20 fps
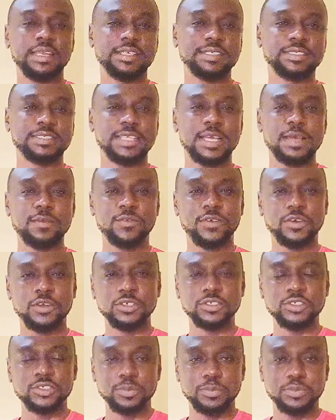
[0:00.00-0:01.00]
It's time for
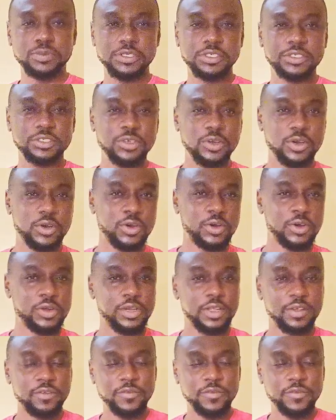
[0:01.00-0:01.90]
us to praise God.